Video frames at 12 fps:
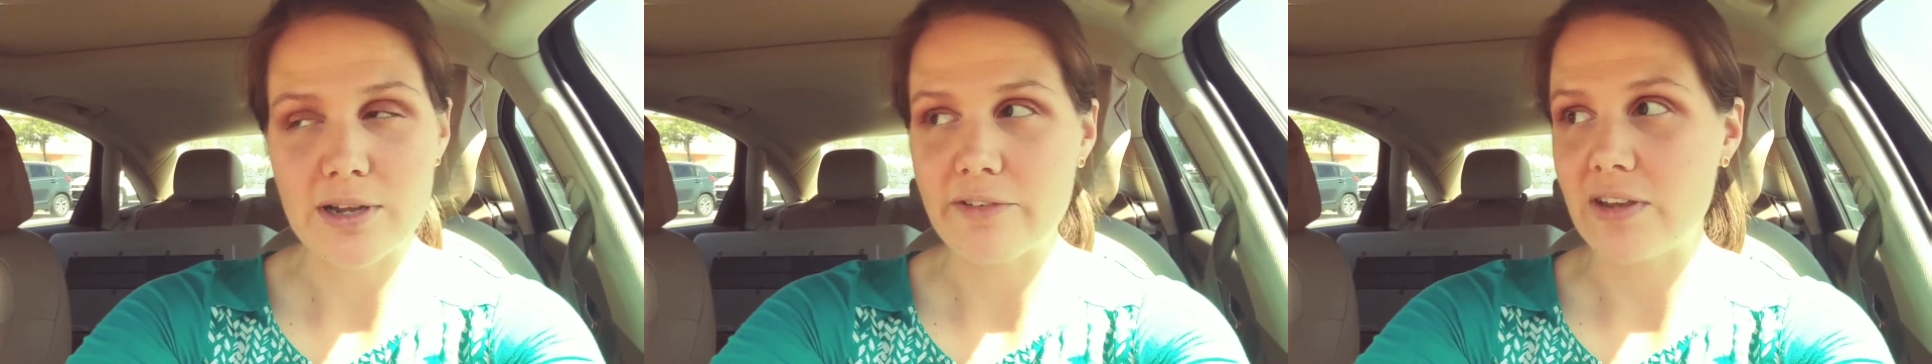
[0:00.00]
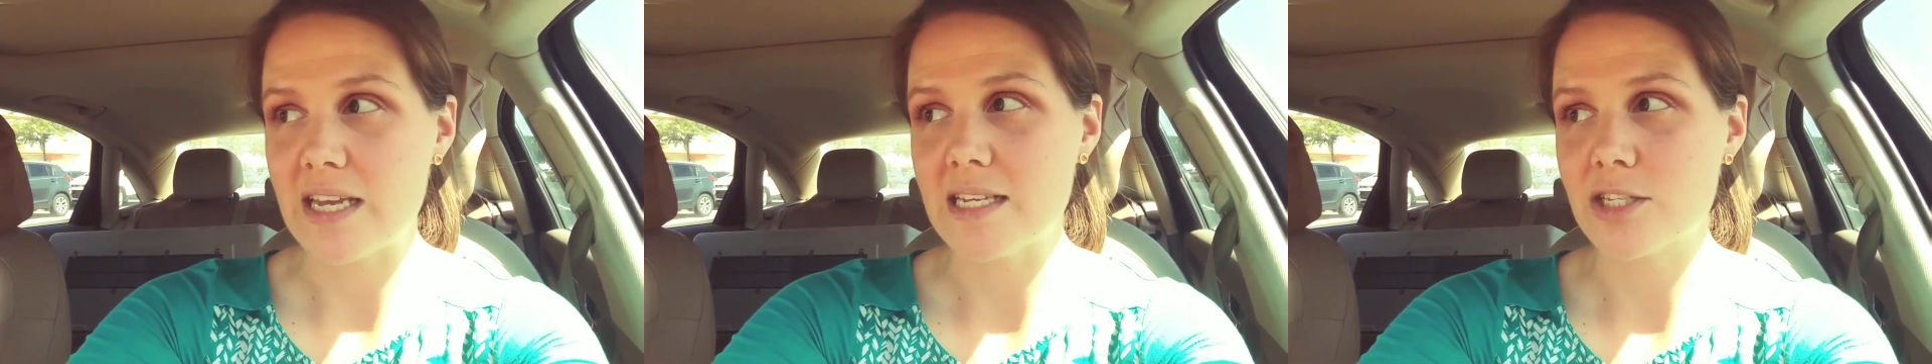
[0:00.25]
if
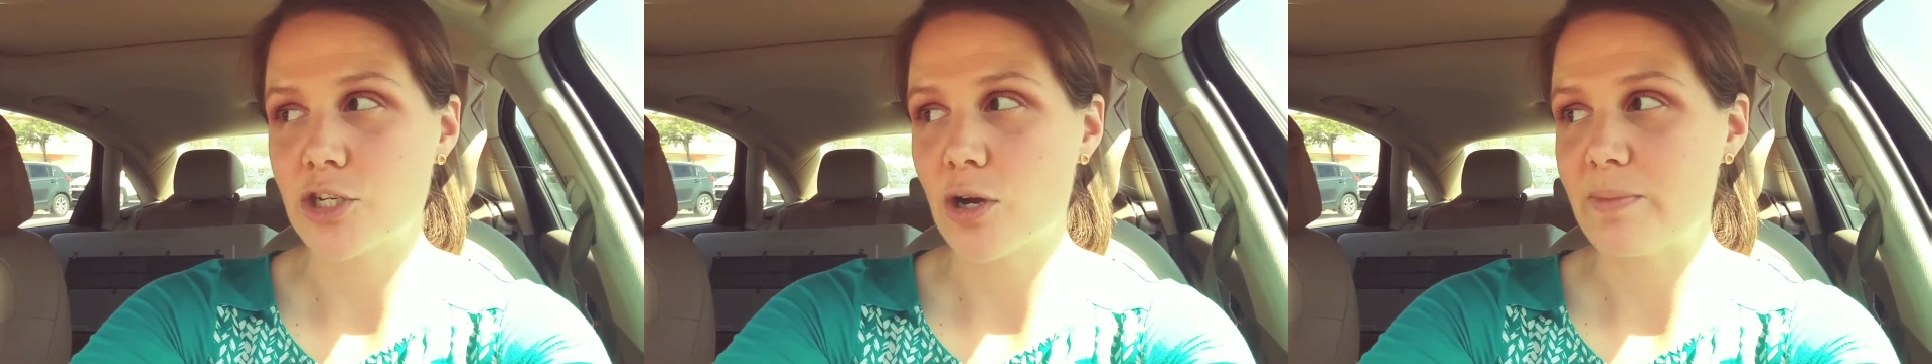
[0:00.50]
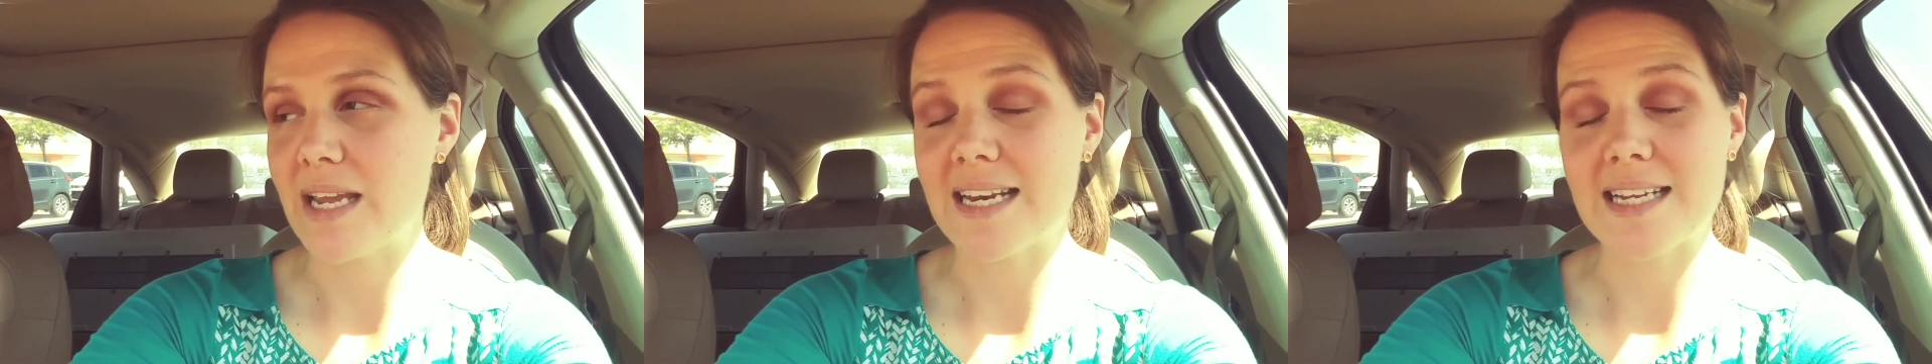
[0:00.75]
he's
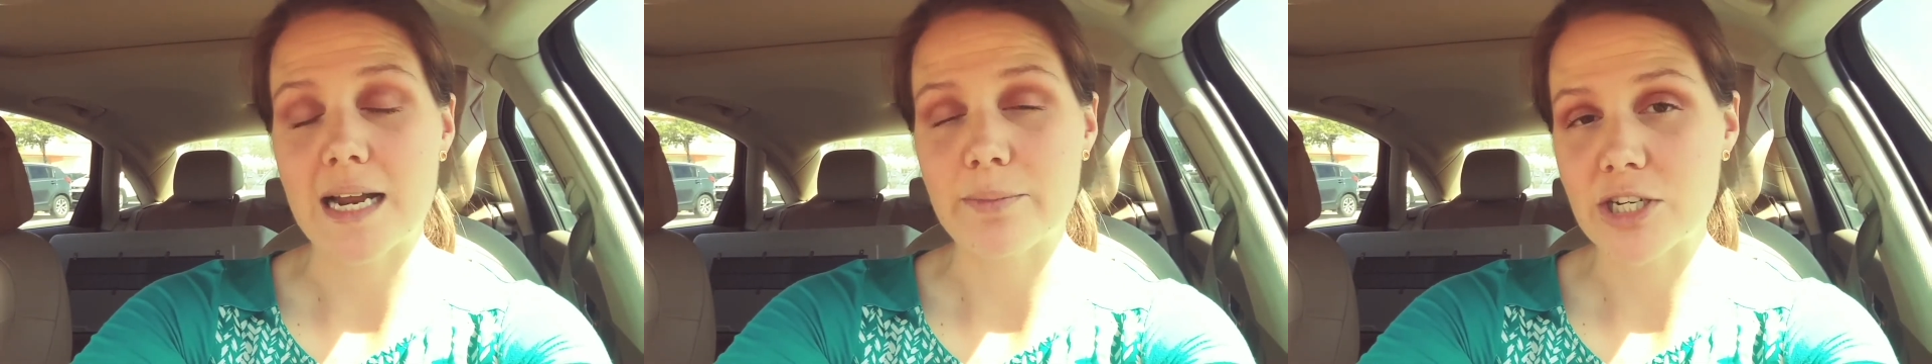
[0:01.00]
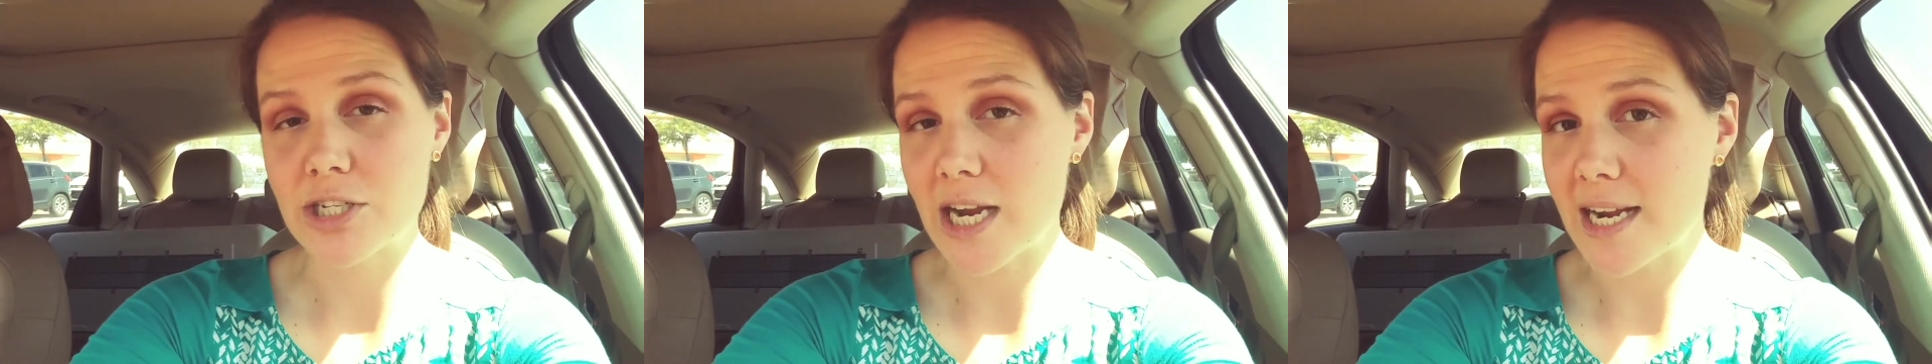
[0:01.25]
showing me any kind
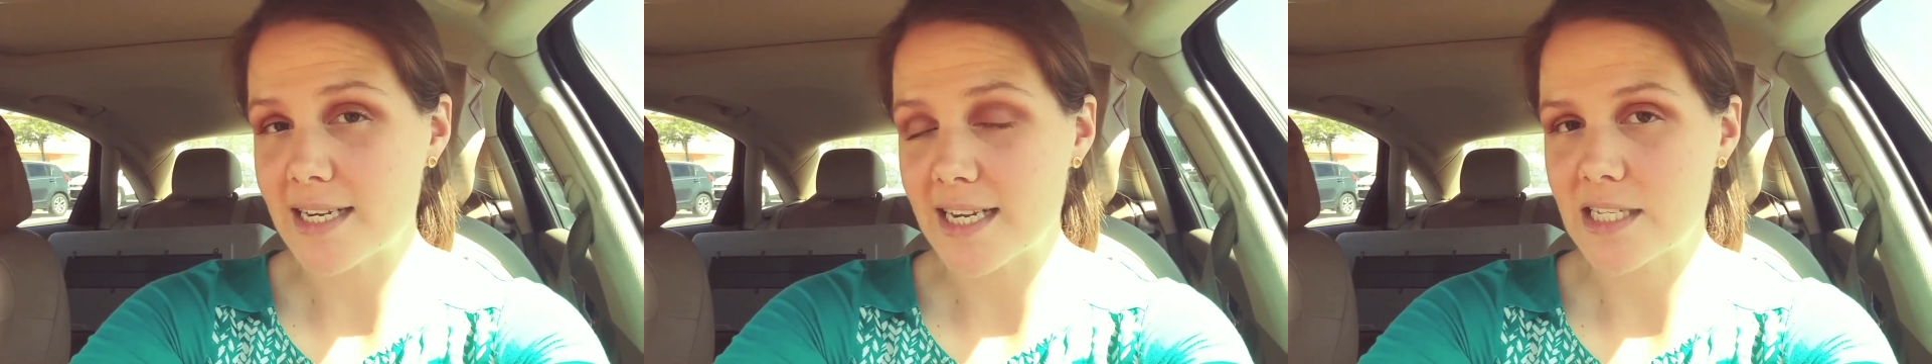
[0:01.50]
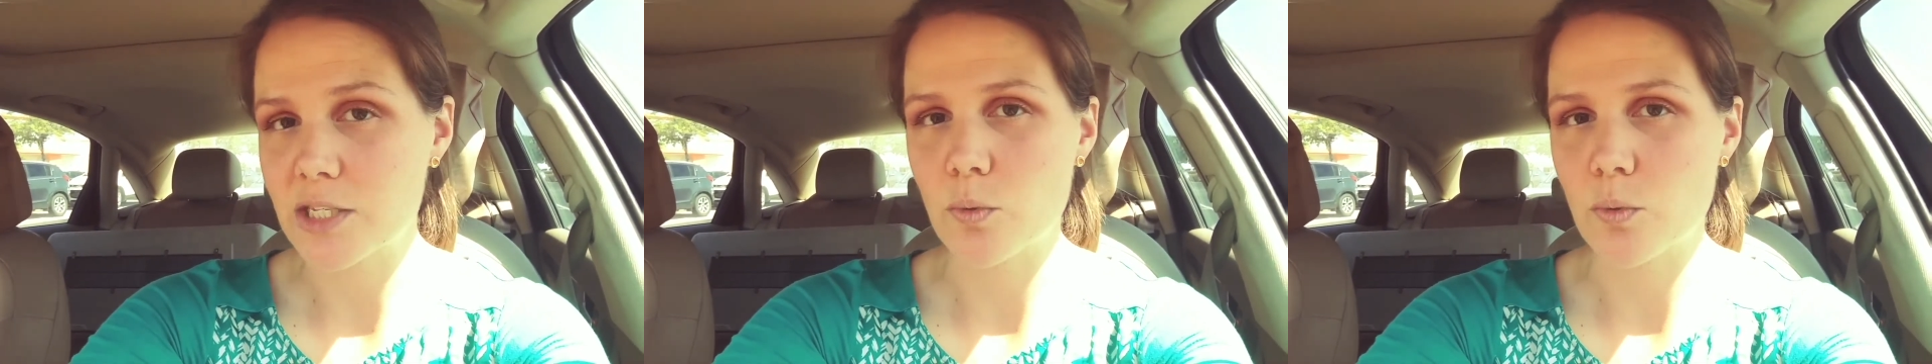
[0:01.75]
of shyness